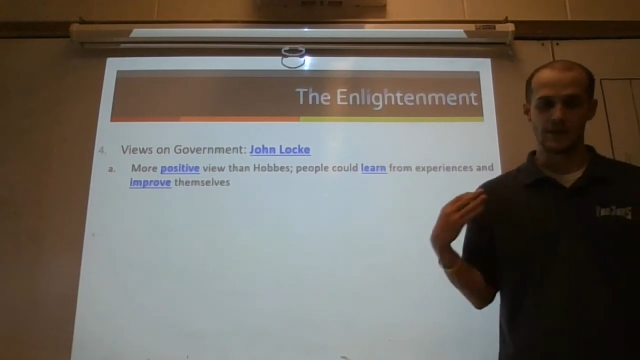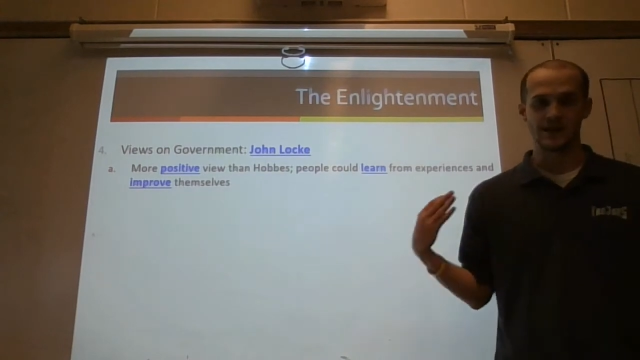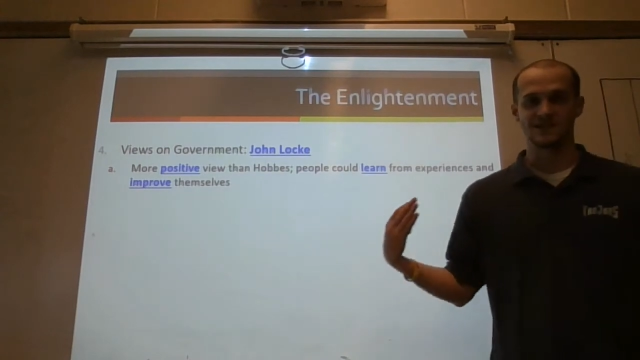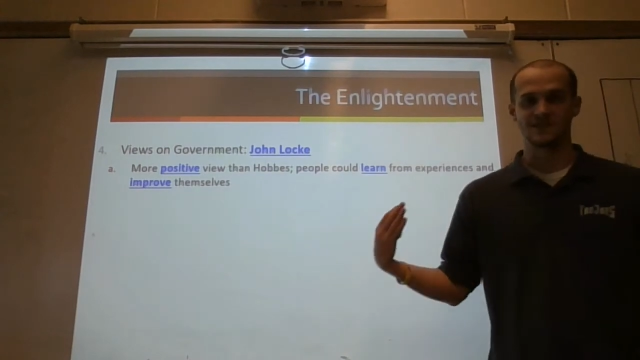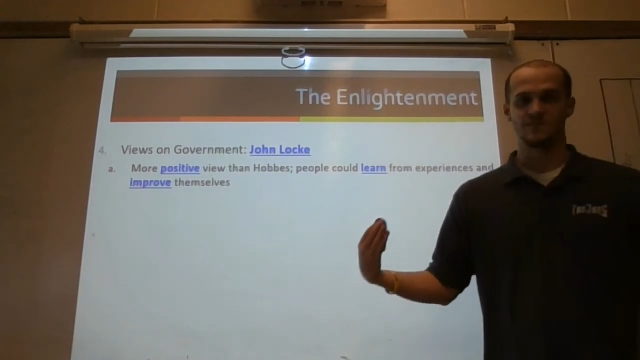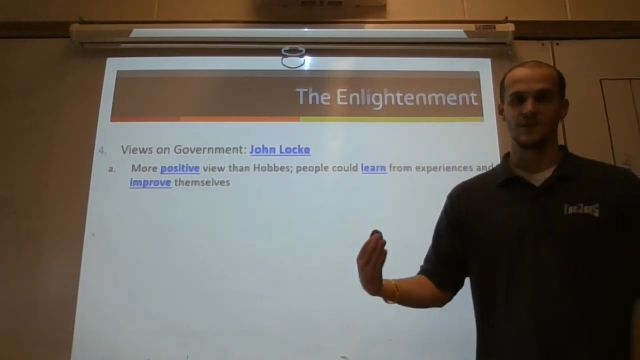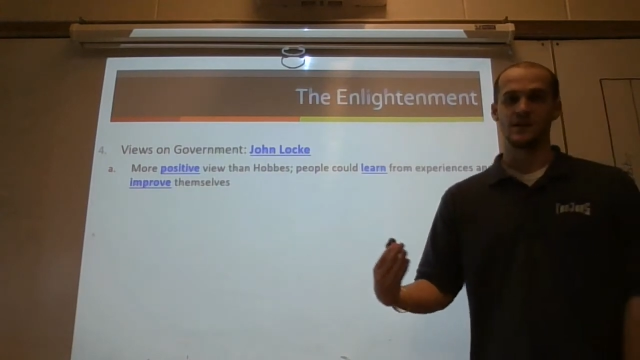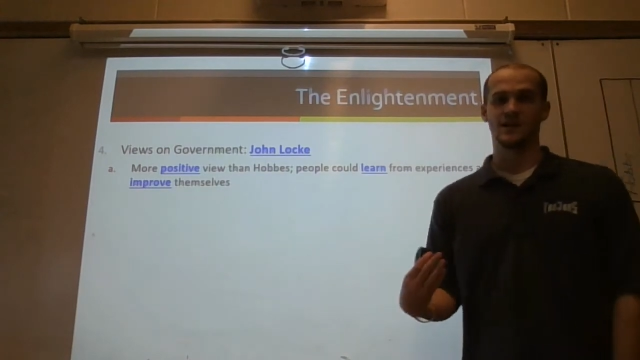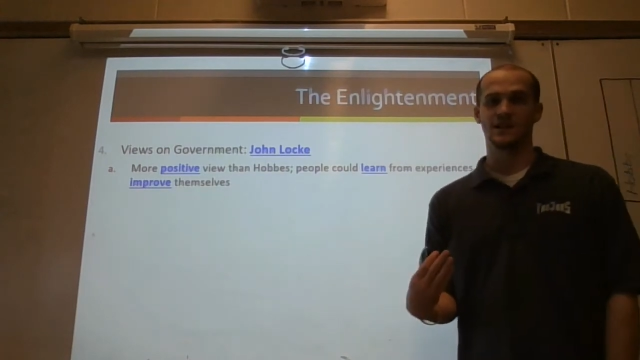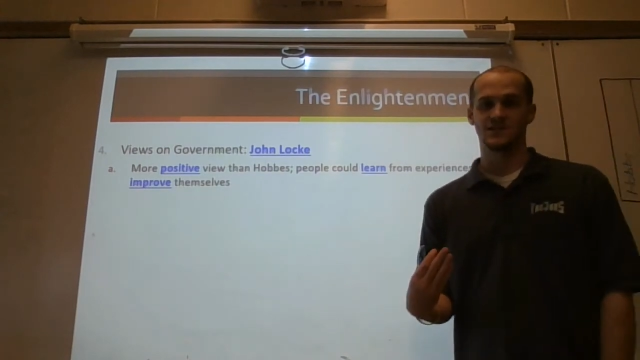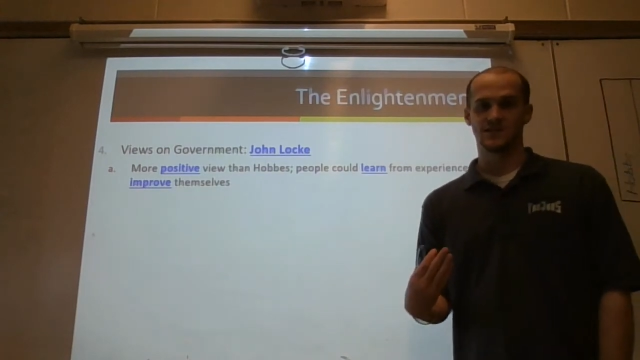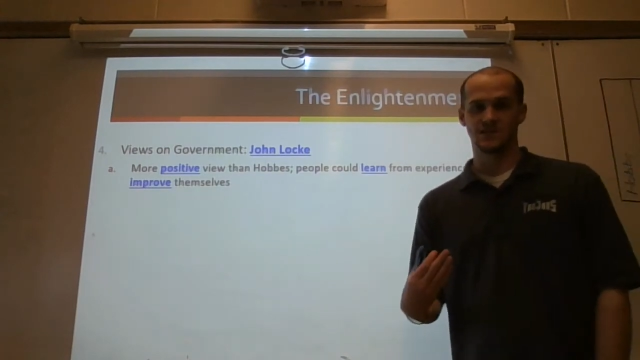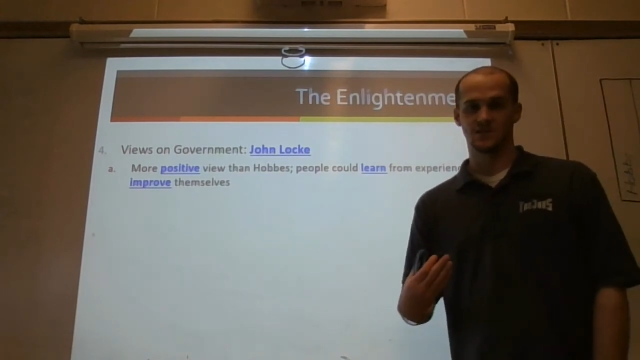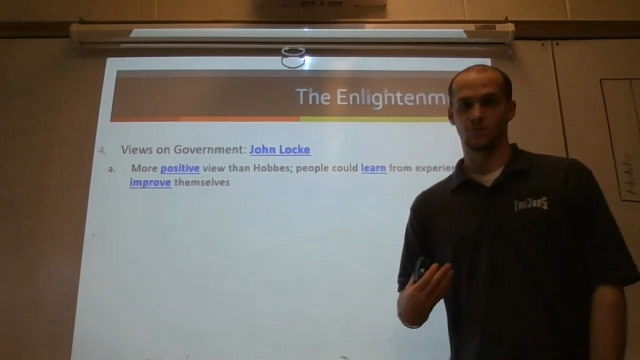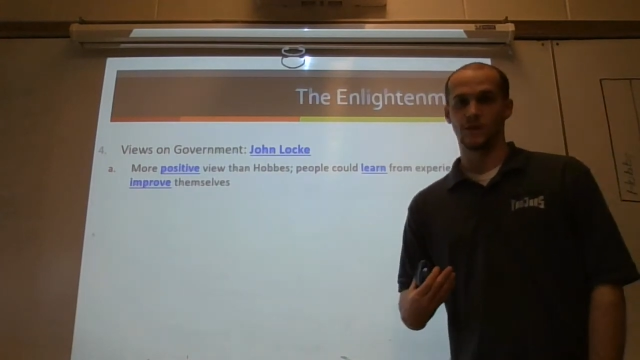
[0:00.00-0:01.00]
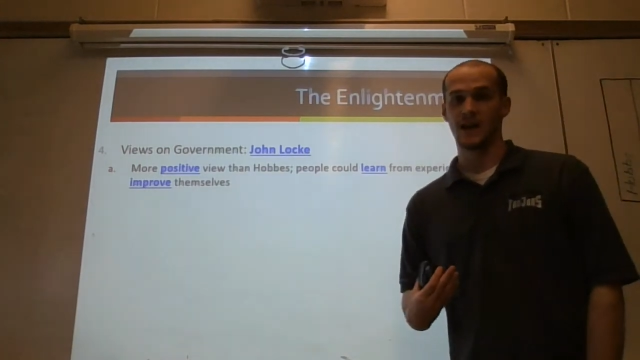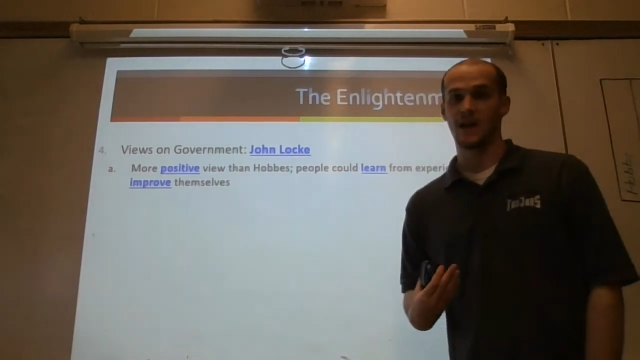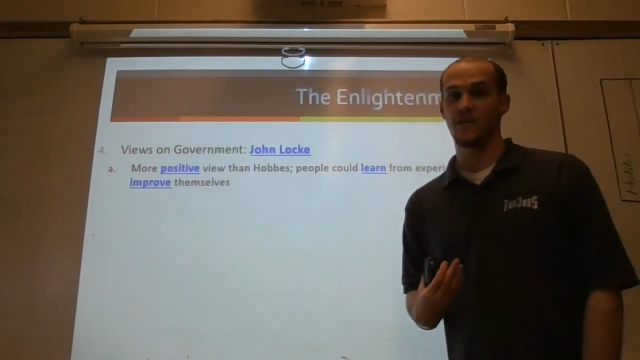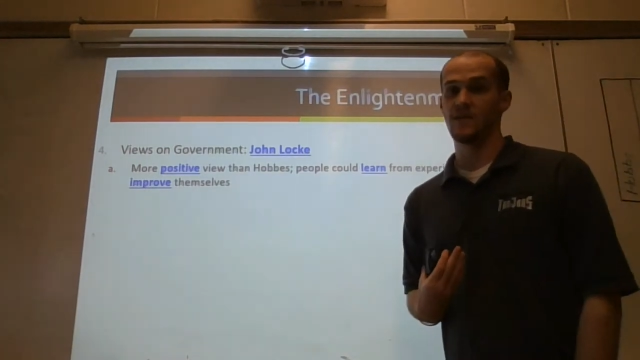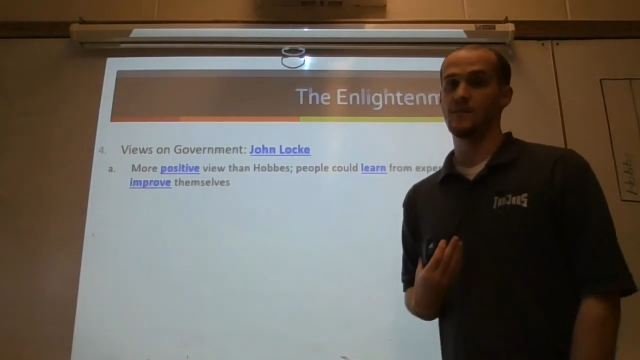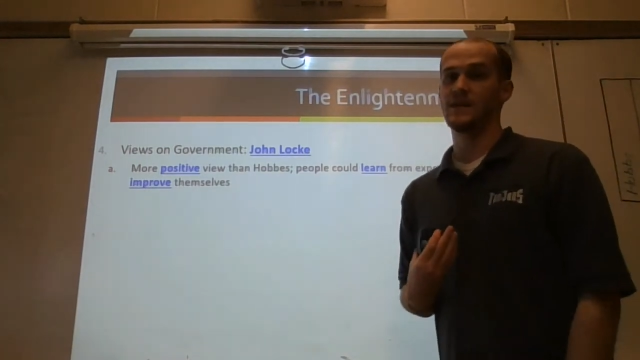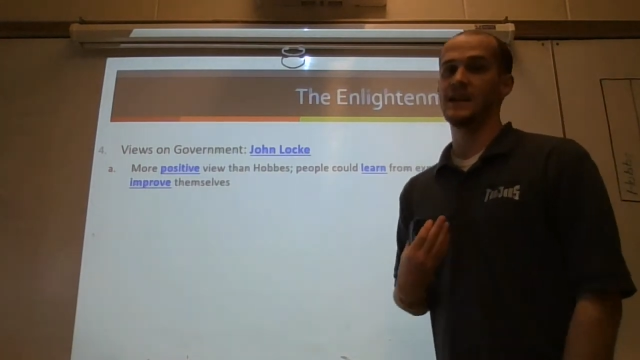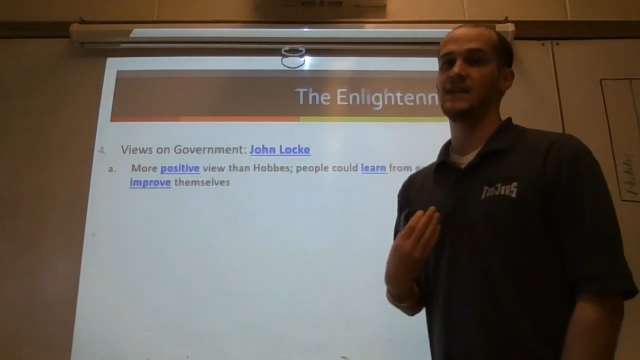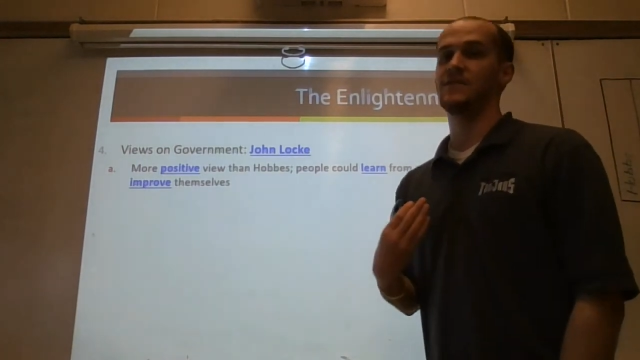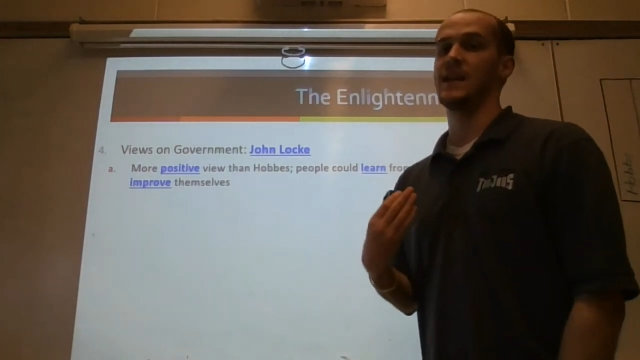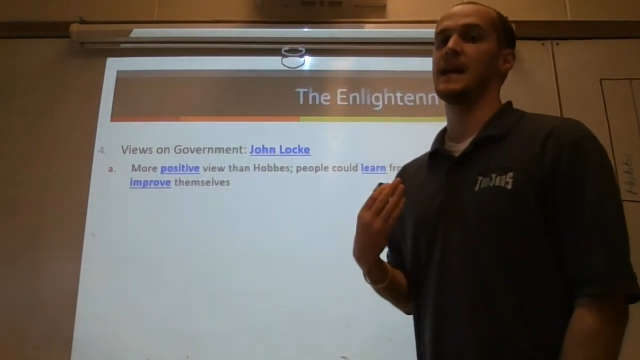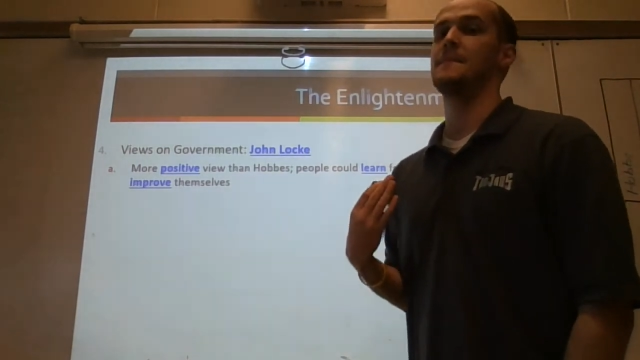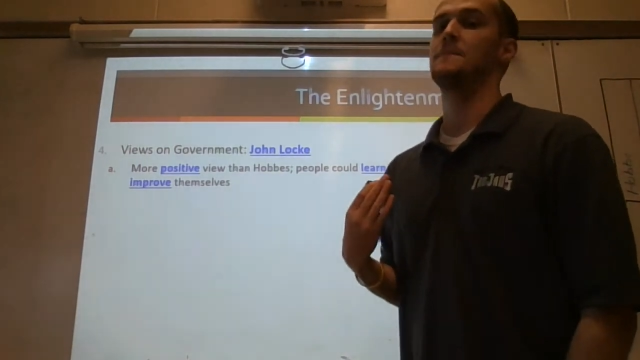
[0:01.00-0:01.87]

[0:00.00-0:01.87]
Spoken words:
experiences around them. And even a